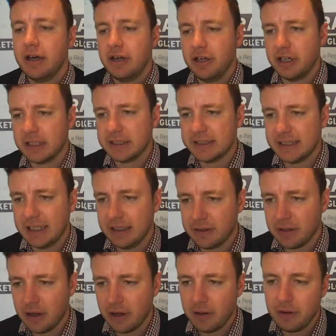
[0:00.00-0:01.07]
you can see
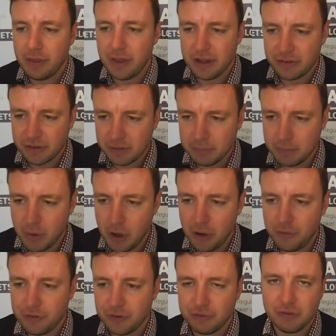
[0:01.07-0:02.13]
that this
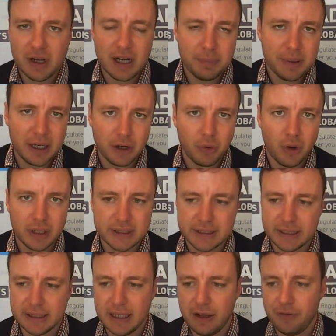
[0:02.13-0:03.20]
move has really been quite
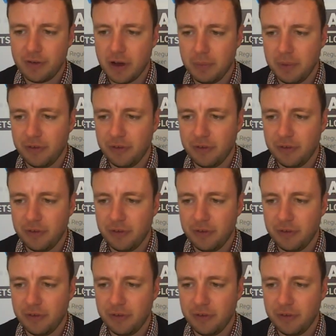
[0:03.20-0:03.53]
significant.